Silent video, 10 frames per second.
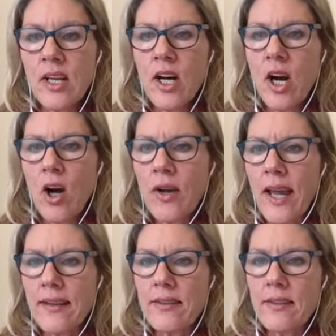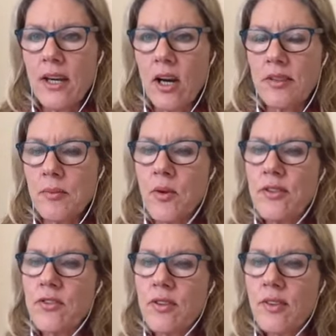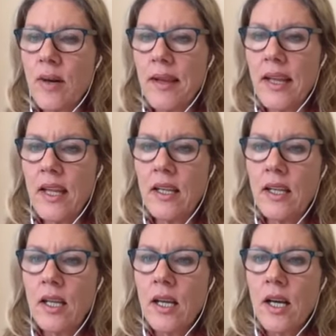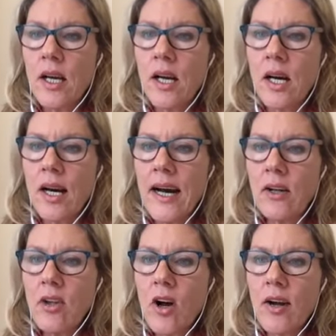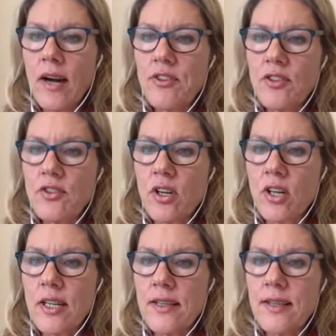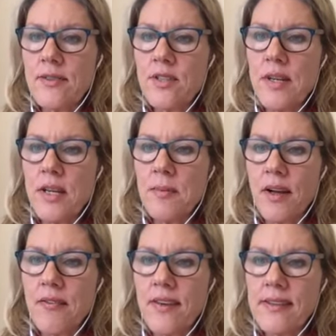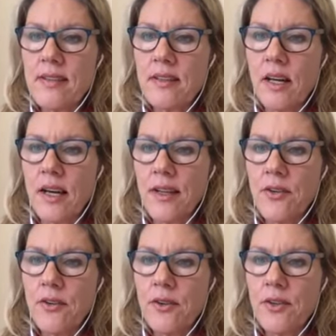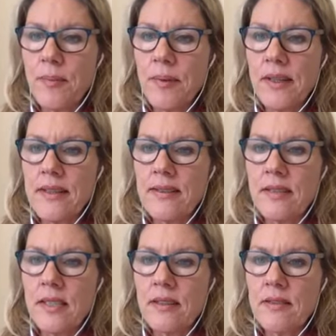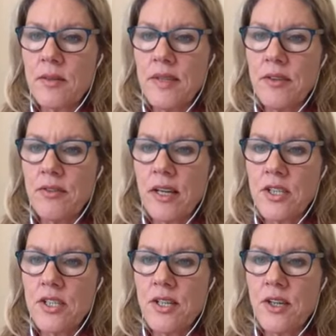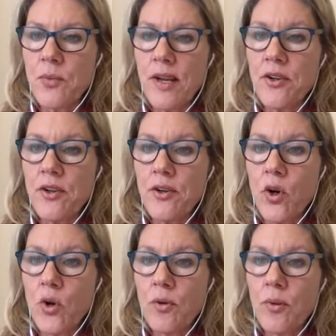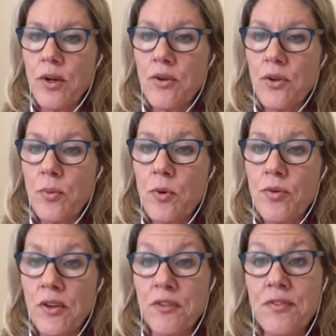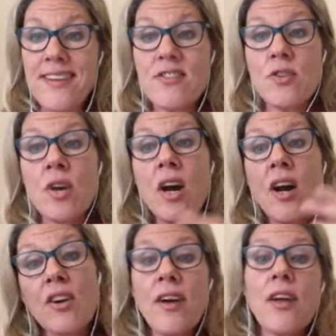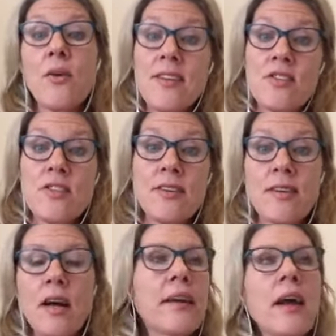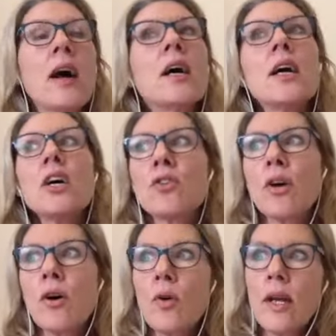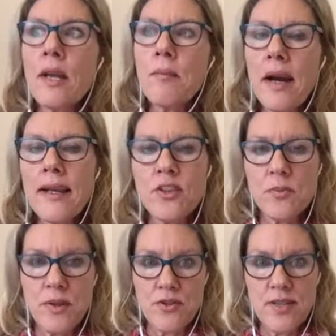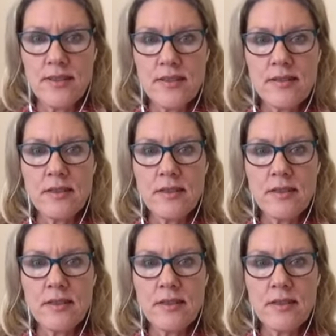okay, there are some questions coming in. How long after starting the histamine biphasic diet do you typically see histamine reduction, and when do you know when to move on to phase 2? Great question, Tanya. So in my experience,